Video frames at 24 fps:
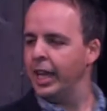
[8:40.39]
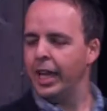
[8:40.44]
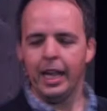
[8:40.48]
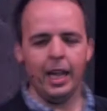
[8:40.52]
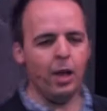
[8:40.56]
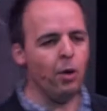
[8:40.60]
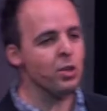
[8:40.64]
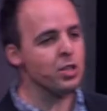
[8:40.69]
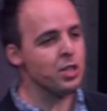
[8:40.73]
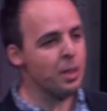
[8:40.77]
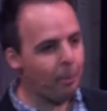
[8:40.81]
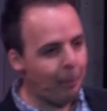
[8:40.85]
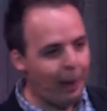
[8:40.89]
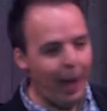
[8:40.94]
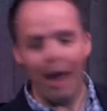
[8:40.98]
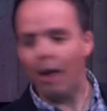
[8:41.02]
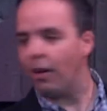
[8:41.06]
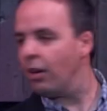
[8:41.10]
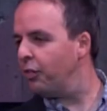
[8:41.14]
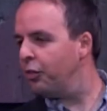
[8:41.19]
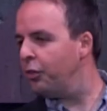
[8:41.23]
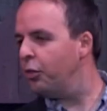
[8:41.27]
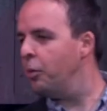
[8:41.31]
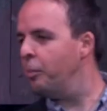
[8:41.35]
He was a
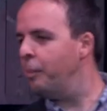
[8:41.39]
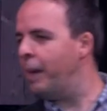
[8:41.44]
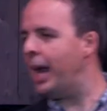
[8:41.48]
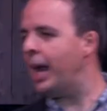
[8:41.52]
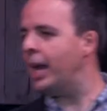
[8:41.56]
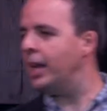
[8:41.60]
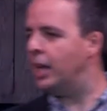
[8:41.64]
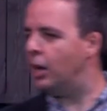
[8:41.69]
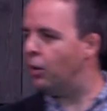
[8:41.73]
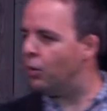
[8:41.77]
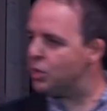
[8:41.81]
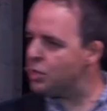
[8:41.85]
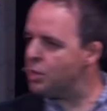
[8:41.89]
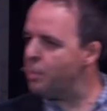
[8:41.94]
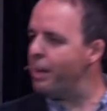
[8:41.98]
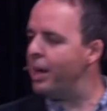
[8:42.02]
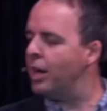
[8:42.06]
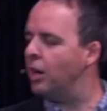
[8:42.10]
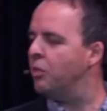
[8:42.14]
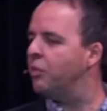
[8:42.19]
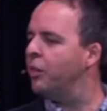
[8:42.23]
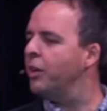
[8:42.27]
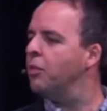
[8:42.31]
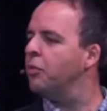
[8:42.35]
powerful man. He was a
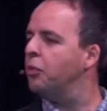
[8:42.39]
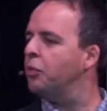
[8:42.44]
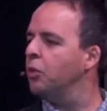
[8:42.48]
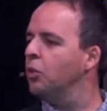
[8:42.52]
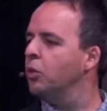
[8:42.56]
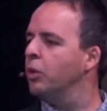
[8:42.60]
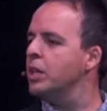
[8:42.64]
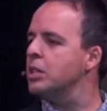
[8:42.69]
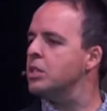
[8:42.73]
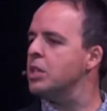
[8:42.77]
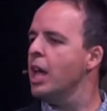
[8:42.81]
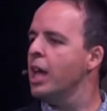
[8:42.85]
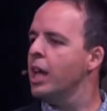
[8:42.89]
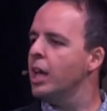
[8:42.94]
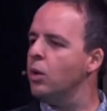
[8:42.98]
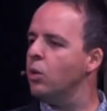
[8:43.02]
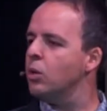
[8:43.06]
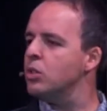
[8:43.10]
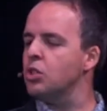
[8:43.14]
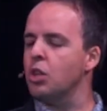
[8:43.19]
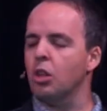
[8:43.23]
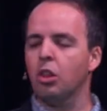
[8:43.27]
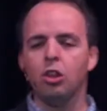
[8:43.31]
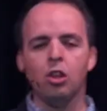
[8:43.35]
man of influence. He
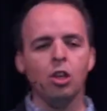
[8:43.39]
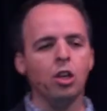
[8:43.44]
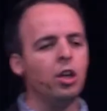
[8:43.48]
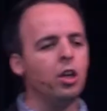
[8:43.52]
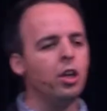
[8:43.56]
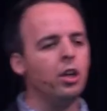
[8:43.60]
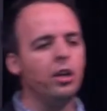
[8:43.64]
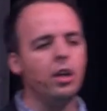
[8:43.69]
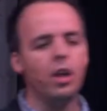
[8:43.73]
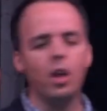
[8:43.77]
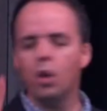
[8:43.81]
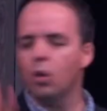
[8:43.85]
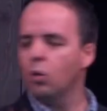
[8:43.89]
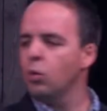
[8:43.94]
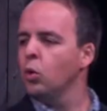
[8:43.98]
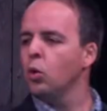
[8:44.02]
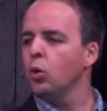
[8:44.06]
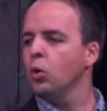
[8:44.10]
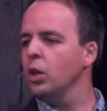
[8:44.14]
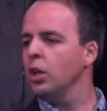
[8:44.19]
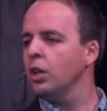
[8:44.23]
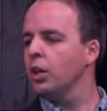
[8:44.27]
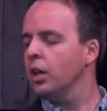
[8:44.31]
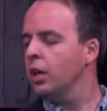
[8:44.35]
was the 3rd
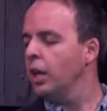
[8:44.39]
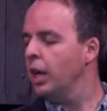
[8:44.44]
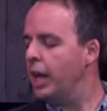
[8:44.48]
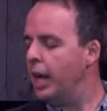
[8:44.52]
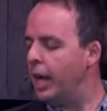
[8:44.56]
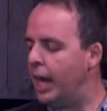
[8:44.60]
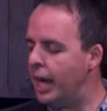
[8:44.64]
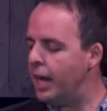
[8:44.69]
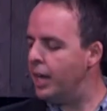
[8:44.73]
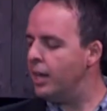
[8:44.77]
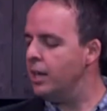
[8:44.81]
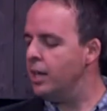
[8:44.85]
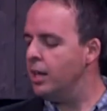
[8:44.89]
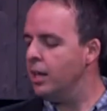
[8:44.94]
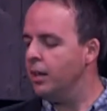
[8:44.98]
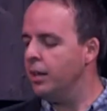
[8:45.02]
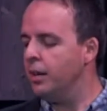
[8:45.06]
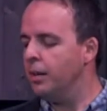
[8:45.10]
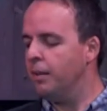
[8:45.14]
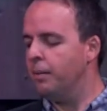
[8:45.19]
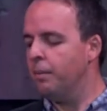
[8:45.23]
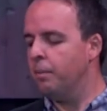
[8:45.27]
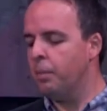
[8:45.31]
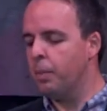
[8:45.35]
ruler in
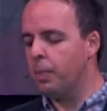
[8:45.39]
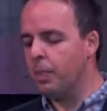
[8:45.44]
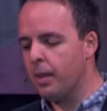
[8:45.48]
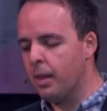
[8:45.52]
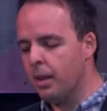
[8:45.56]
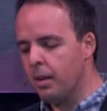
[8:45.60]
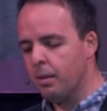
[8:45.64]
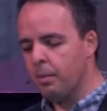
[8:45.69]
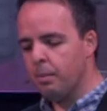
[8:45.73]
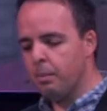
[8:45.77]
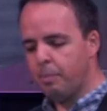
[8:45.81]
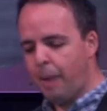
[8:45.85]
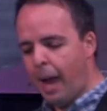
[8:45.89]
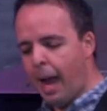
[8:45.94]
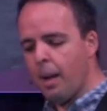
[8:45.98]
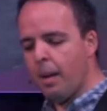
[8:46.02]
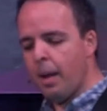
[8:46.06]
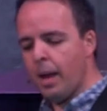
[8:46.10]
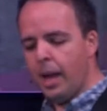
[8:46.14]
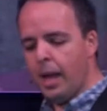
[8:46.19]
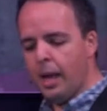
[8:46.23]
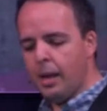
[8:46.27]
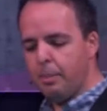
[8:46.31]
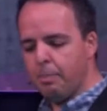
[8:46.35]

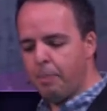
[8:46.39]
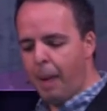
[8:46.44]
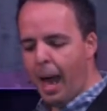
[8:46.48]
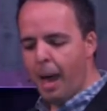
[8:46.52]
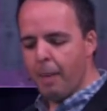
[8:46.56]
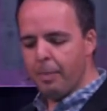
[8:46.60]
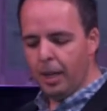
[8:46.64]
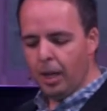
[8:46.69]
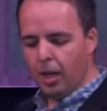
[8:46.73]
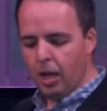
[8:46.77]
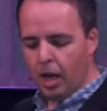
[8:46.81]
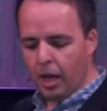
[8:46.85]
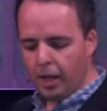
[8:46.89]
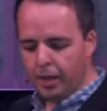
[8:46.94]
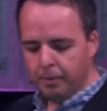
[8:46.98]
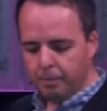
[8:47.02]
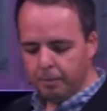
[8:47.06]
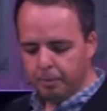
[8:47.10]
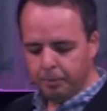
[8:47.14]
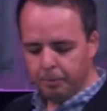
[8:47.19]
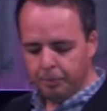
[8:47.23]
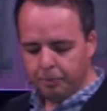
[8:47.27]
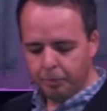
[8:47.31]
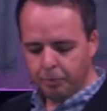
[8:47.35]
Babylon.
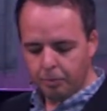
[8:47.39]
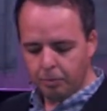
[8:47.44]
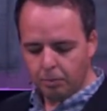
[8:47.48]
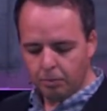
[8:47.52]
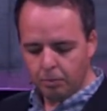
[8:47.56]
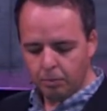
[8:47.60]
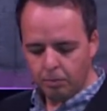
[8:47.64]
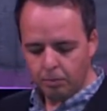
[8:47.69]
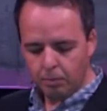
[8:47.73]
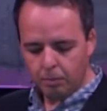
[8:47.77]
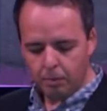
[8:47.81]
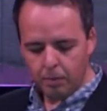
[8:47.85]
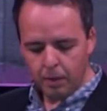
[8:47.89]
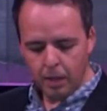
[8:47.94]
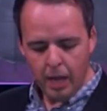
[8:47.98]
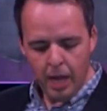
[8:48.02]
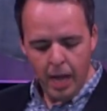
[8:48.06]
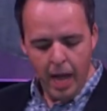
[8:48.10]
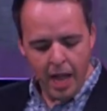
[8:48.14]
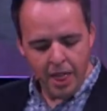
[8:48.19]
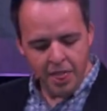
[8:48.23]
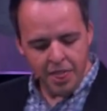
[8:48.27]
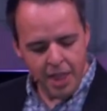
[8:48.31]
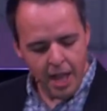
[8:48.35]

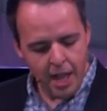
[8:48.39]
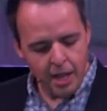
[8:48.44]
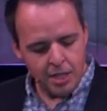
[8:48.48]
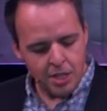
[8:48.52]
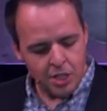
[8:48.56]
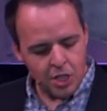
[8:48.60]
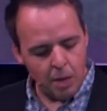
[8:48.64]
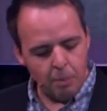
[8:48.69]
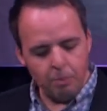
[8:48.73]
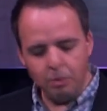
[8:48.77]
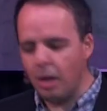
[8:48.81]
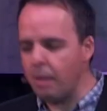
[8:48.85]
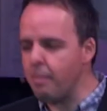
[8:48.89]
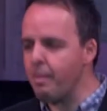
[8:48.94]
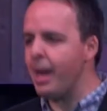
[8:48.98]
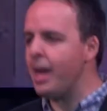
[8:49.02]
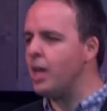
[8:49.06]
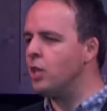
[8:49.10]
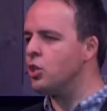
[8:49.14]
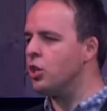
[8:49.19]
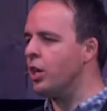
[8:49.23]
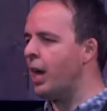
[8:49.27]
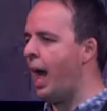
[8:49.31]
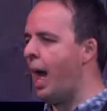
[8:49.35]
And then something
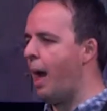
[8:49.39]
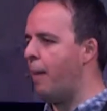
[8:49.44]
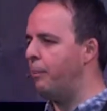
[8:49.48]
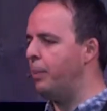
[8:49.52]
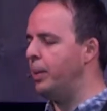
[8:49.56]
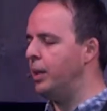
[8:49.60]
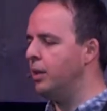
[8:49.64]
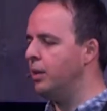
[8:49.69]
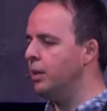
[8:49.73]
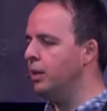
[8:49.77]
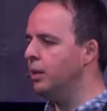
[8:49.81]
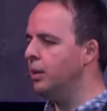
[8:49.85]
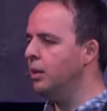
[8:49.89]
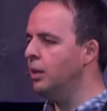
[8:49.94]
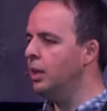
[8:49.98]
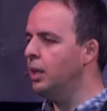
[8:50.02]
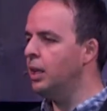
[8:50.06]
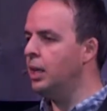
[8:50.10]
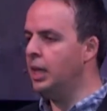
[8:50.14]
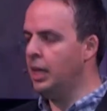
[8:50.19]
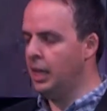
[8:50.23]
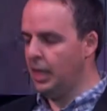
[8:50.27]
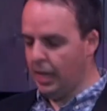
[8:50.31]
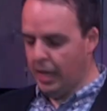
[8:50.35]
major happened.
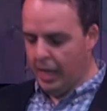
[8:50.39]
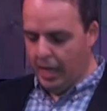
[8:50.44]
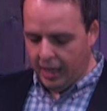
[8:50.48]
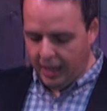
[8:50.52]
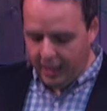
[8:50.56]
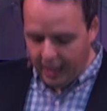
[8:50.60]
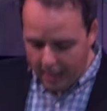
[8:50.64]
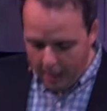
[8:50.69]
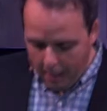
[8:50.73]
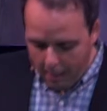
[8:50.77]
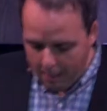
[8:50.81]
The